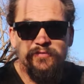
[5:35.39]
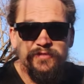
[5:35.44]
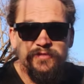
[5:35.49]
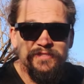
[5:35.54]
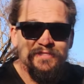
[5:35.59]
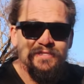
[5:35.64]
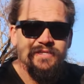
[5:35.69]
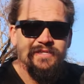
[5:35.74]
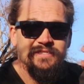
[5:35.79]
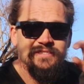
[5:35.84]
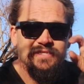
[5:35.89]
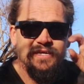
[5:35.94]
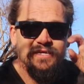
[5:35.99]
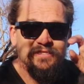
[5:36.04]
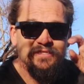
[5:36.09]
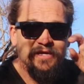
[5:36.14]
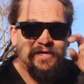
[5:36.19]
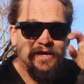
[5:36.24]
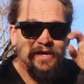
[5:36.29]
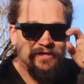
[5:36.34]
just in a
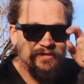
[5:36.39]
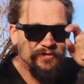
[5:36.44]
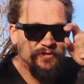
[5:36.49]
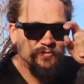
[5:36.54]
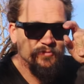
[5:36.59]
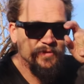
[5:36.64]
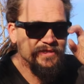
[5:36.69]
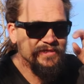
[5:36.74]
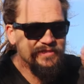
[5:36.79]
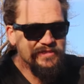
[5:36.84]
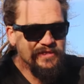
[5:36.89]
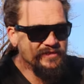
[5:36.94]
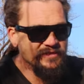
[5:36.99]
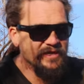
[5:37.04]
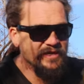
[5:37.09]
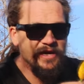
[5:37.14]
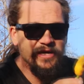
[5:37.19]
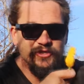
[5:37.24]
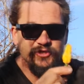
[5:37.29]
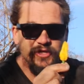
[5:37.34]
tic-tac, little red
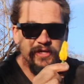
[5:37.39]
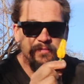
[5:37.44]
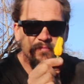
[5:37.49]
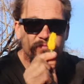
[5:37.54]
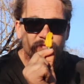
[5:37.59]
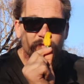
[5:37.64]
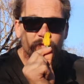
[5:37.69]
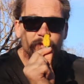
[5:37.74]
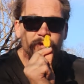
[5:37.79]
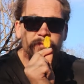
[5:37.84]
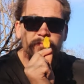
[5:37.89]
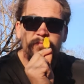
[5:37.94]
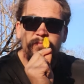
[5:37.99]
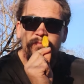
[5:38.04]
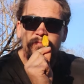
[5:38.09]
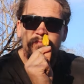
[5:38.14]
tic-tac shaped form.